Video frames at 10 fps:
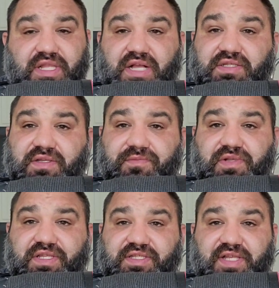locks up
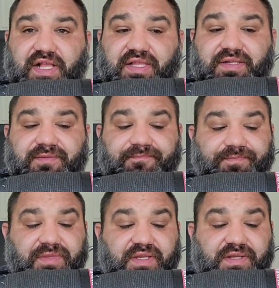really solid.
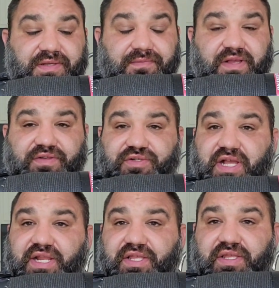I've
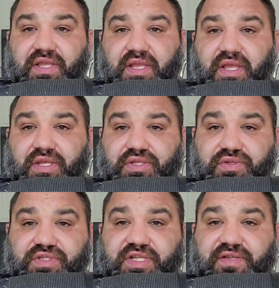tried
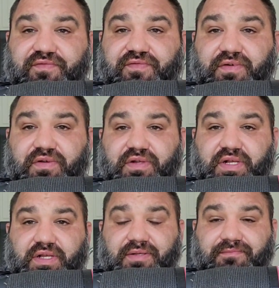using it
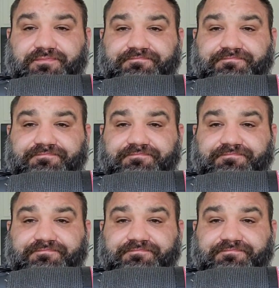for